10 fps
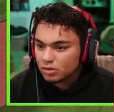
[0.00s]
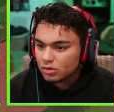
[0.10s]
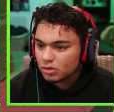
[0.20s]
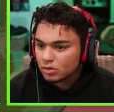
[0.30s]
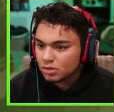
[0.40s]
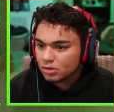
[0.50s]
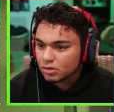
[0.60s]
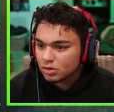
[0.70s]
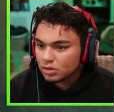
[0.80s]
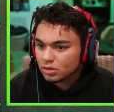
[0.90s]

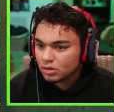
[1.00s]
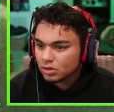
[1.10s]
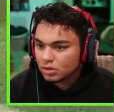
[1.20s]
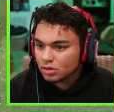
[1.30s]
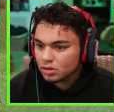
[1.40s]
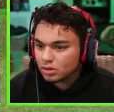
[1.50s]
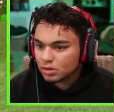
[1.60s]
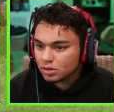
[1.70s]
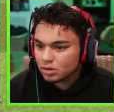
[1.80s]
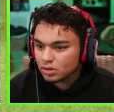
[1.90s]
[no speech]